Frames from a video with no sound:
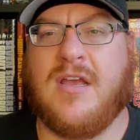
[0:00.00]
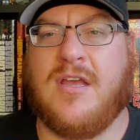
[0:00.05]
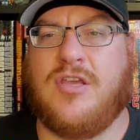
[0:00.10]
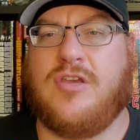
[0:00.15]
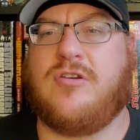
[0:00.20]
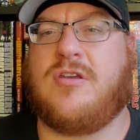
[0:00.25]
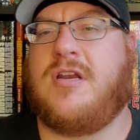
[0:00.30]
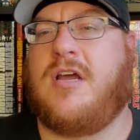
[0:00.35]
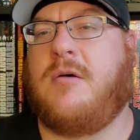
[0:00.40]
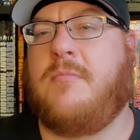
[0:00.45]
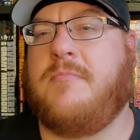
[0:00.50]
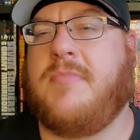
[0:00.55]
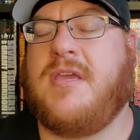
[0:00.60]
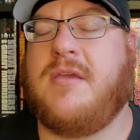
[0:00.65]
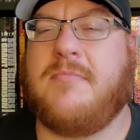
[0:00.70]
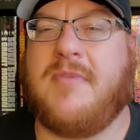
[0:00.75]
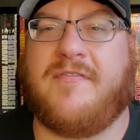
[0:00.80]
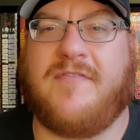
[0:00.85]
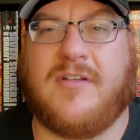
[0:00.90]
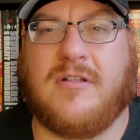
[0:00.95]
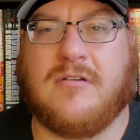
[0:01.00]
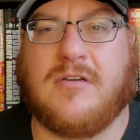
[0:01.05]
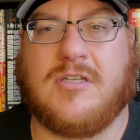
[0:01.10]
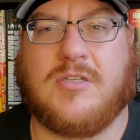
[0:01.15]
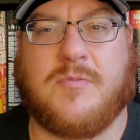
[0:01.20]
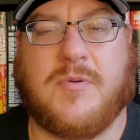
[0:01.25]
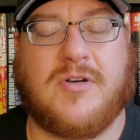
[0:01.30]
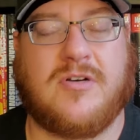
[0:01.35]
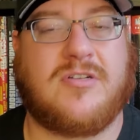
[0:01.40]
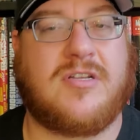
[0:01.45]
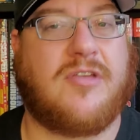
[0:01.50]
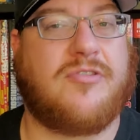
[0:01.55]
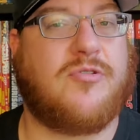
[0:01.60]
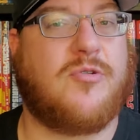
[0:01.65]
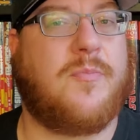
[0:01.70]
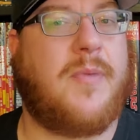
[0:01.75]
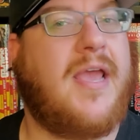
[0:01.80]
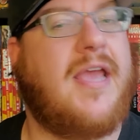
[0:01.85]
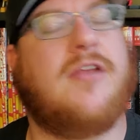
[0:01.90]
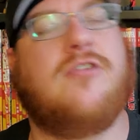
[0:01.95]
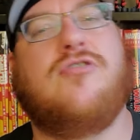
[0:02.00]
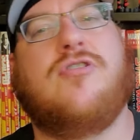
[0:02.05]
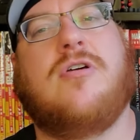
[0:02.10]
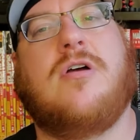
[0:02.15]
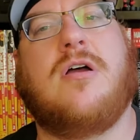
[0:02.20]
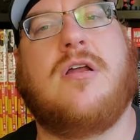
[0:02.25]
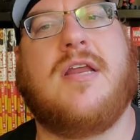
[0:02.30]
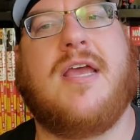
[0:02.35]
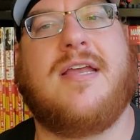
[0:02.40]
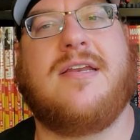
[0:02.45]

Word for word: You can help me and my fellow conspirators out through Patreon